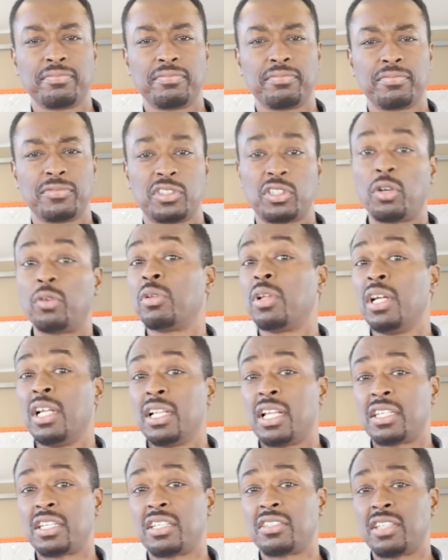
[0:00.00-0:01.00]
So
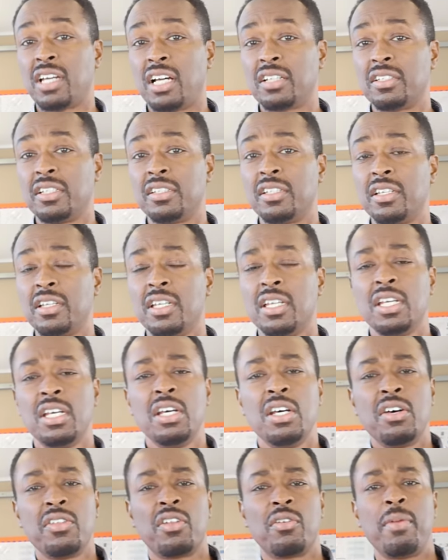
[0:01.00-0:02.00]
let's get started.
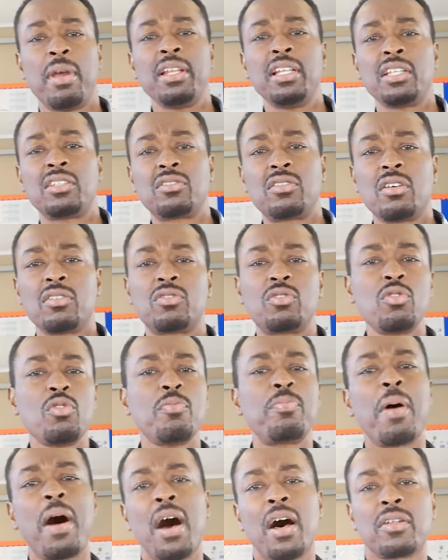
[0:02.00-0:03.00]
There are mainly there are two
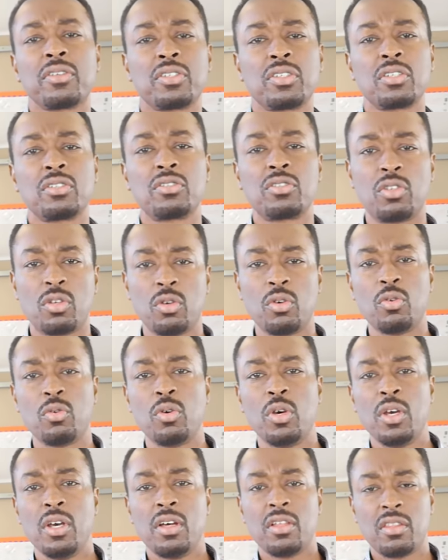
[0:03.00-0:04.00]
parts to
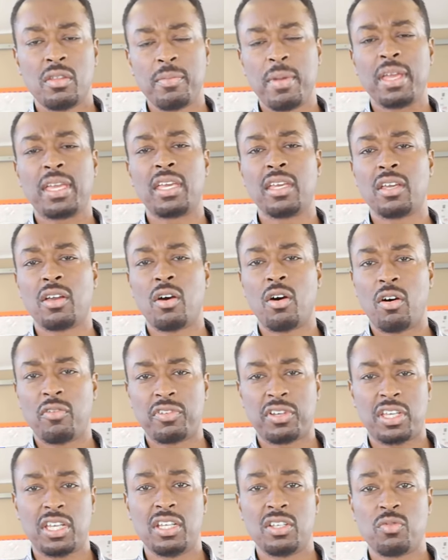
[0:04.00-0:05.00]
the making of a
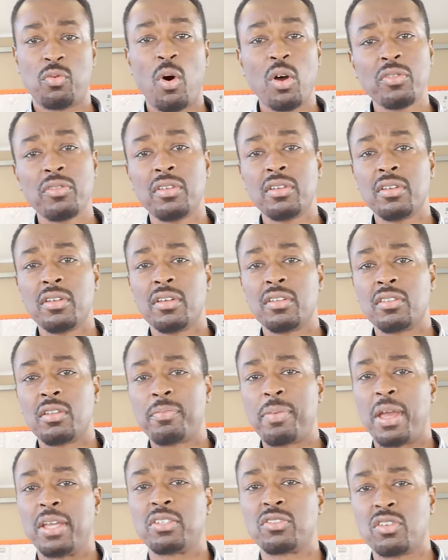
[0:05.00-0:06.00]
quiche. One, the
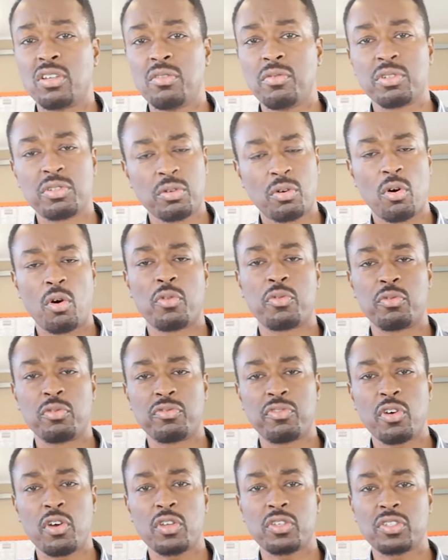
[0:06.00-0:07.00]
pastry, which we'll go through
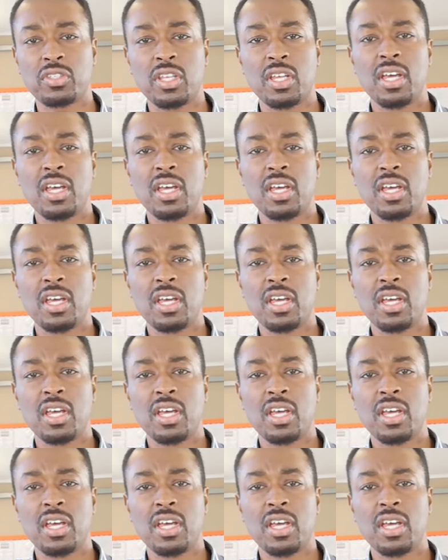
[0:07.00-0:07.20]
first,